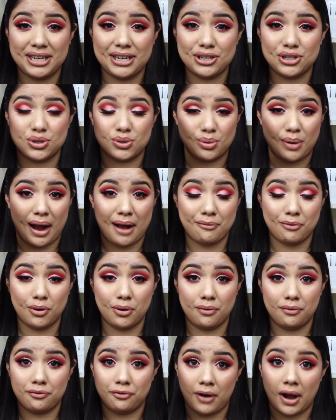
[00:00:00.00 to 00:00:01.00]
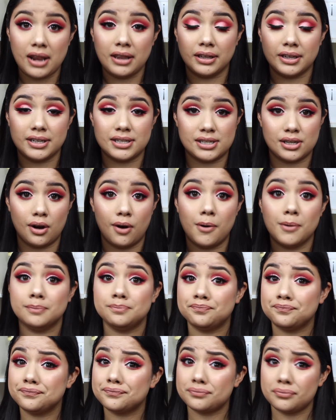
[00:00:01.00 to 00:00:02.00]
travel friendly.
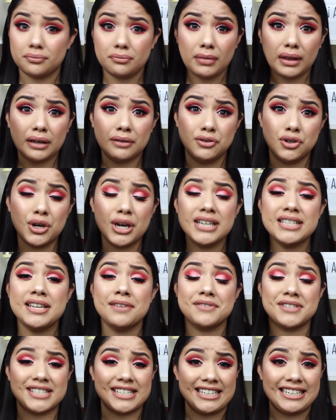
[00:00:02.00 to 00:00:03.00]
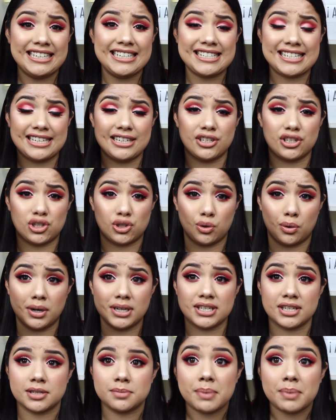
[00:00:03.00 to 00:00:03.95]
So if you guys have seen these in the stores,